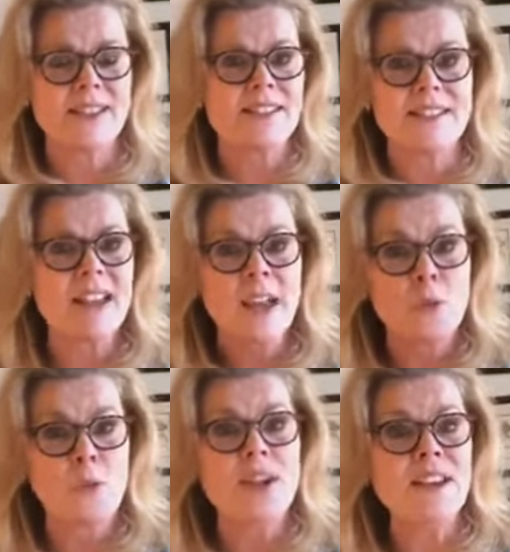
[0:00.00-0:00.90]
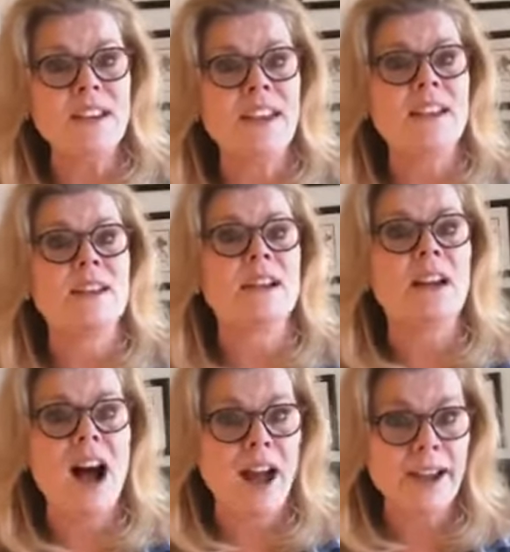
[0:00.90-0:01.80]
It's written in
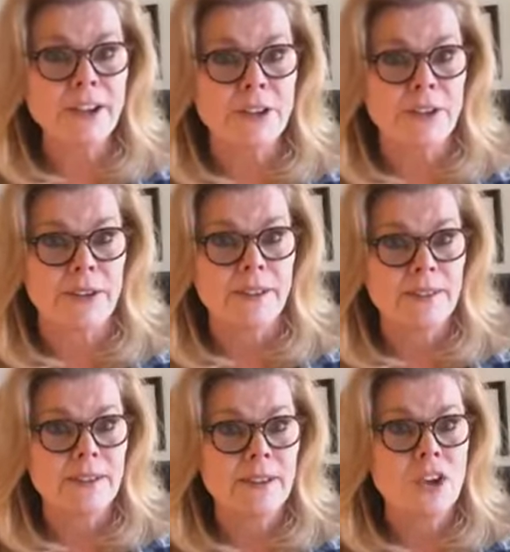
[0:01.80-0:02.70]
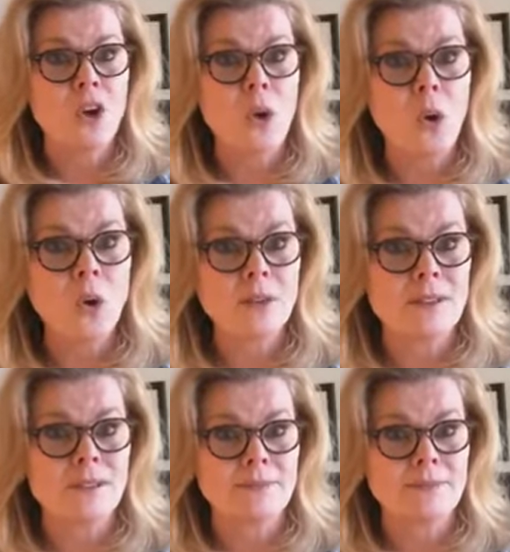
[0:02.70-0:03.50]
iron, gold,